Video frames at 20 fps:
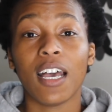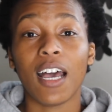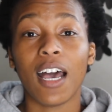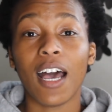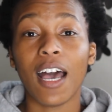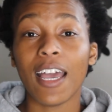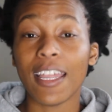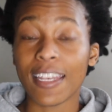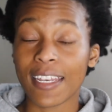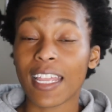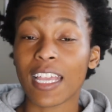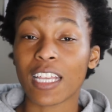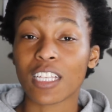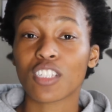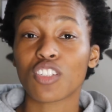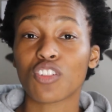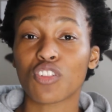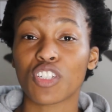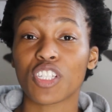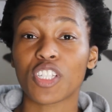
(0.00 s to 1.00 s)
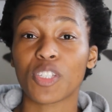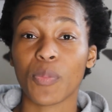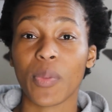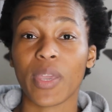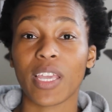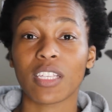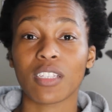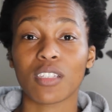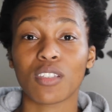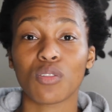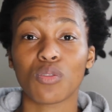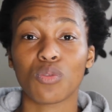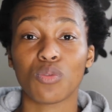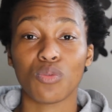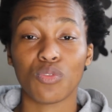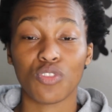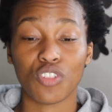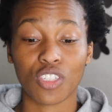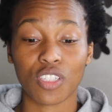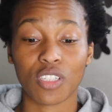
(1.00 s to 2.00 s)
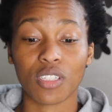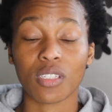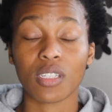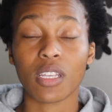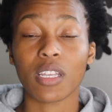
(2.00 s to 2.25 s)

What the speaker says: an extra space to just